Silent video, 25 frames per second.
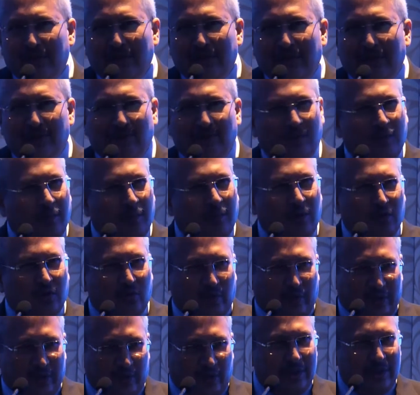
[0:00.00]
there for about
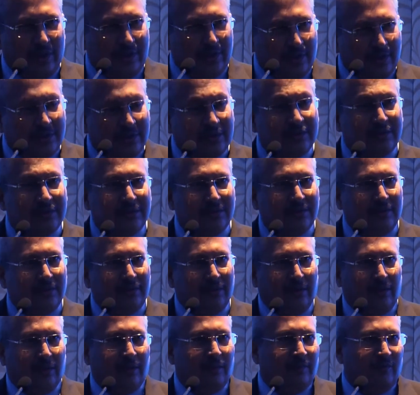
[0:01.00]
21 years.
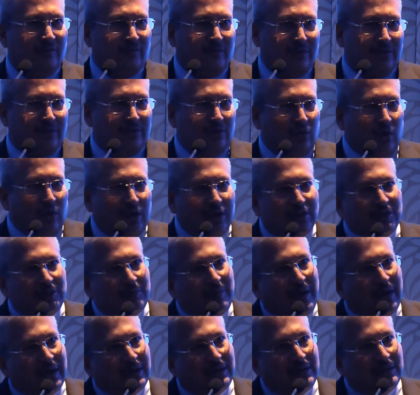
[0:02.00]
We are the knowledge
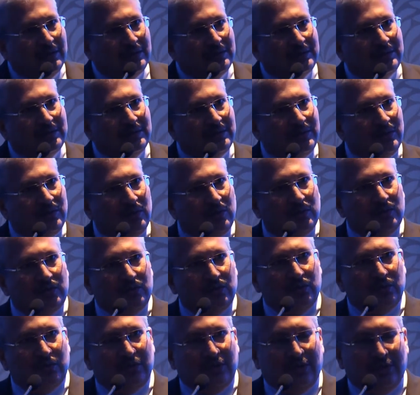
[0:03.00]
partners,
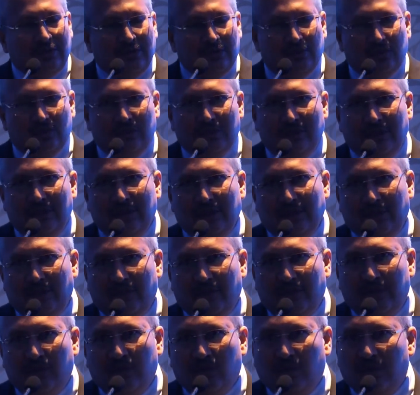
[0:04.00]
to the
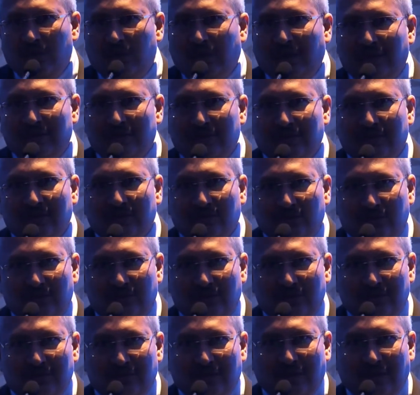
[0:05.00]
event organizers, which is a